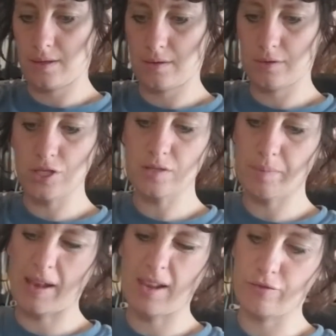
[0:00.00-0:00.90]
just
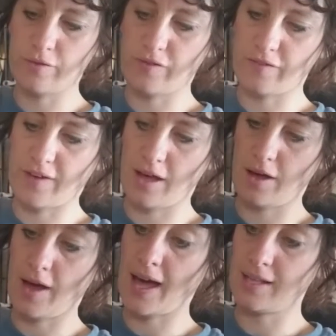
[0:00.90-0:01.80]
about level with her
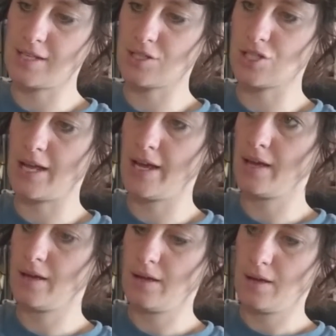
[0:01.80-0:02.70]
hand actually,
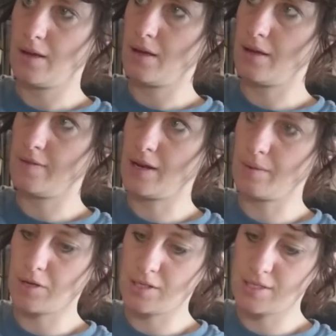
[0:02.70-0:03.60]
and then
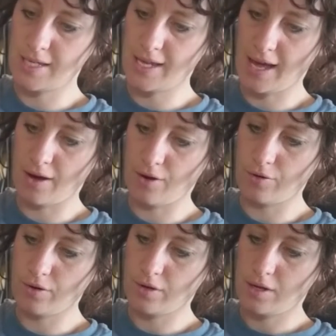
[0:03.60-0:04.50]
I'm going to see
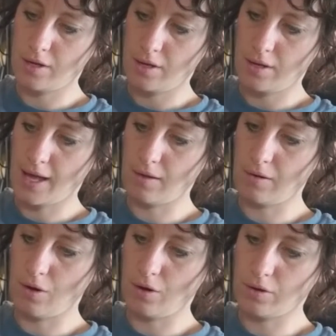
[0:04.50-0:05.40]
how
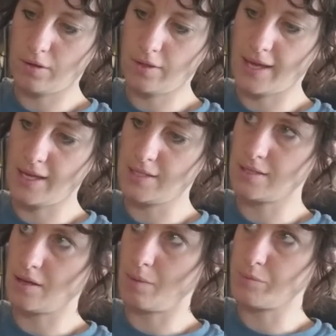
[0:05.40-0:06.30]
long that
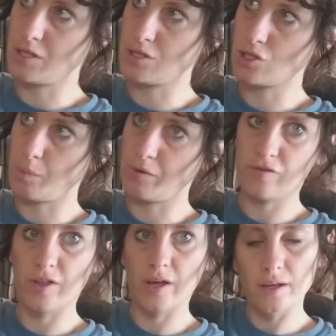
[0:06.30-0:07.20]
is up to the top
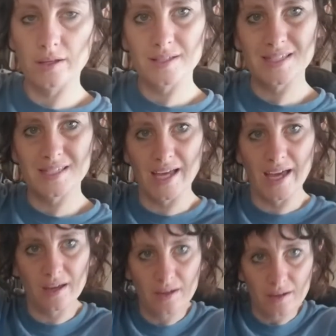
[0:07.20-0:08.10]
of the
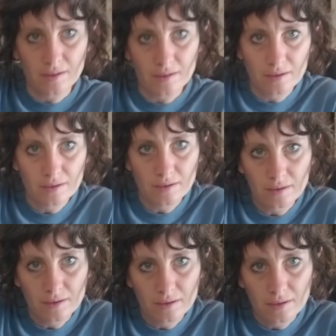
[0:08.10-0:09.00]
stick,
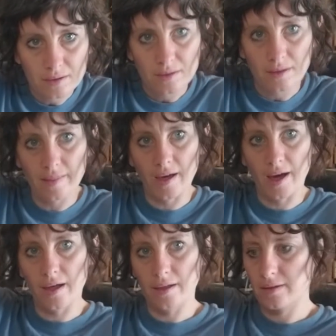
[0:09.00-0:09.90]
like
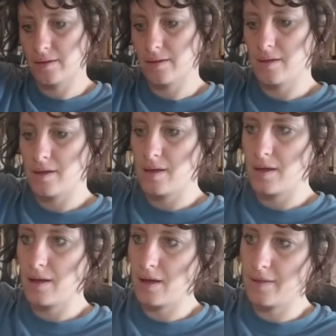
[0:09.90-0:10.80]
that.
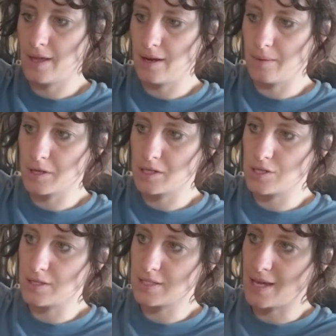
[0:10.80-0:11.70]
And then I'm going to
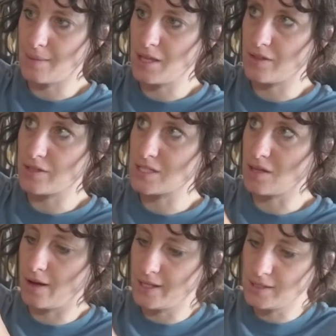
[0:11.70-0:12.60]
do the same the other
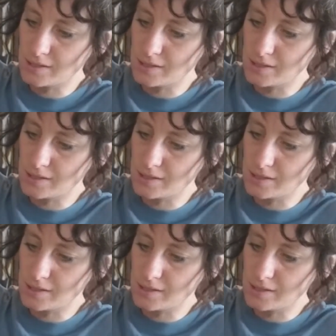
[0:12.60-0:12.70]
side,